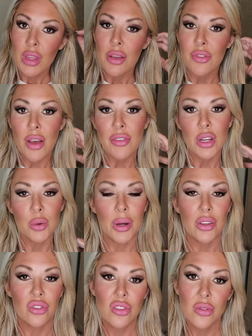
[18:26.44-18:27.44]
If you have any
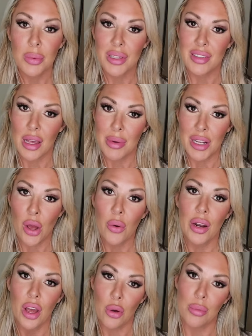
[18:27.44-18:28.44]
questions, please let me know,
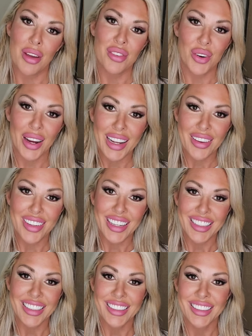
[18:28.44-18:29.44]
and I hope you have a great evening.